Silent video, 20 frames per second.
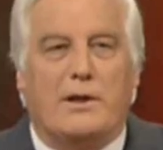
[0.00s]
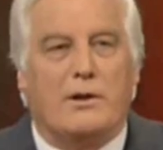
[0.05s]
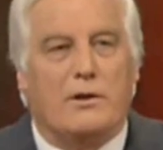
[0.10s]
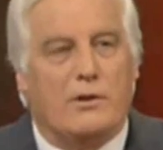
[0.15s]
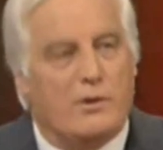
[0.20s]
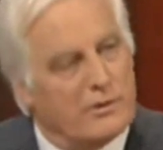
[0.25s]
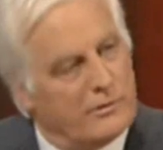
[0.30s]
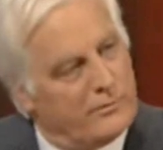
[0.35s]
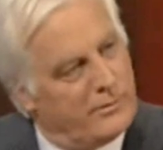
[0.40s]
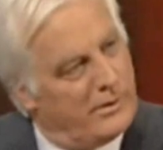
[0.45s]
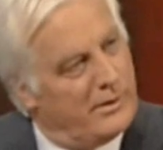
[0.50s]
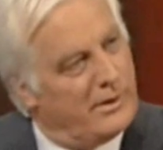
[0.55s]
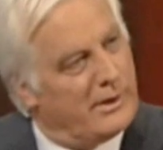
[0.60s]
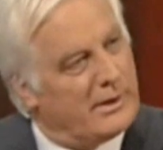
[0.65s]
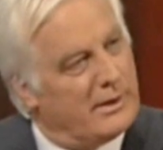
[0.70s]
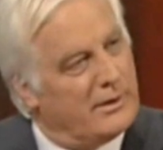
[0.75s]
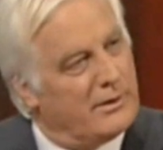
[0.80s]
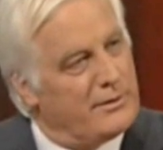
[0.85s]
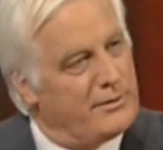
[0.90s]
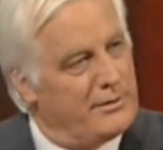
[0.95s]
done a lot of
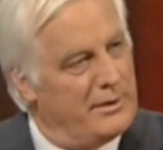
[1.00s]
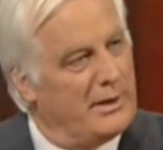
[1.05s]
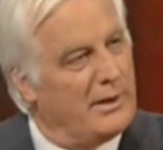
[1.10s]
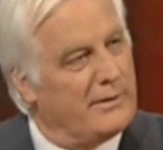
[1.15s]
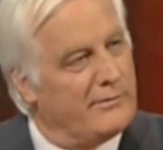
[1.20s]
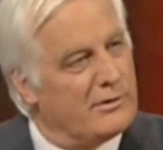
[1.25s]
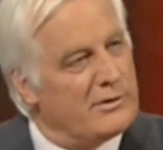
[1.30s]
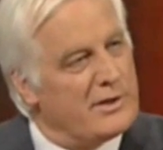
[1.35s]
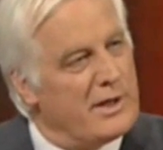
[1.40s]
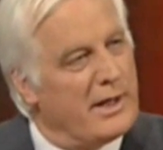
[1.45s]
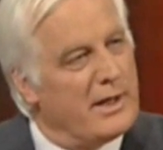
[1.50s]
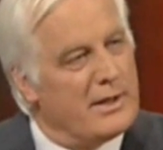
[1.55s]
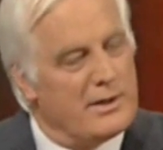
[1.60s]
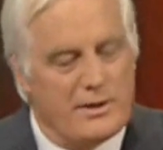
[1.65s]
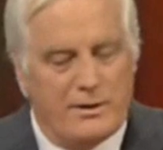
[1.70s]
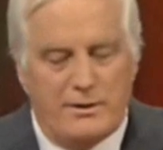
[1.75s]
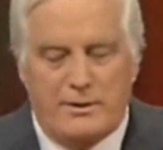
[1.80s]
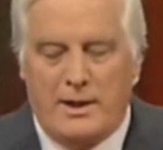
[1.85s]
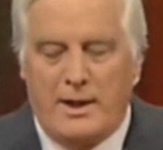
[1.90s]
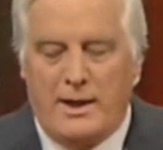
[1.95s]
work on sea level
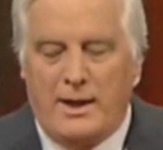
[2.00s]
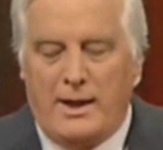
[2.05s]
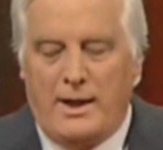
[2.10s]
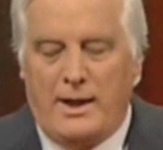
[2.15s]
changes.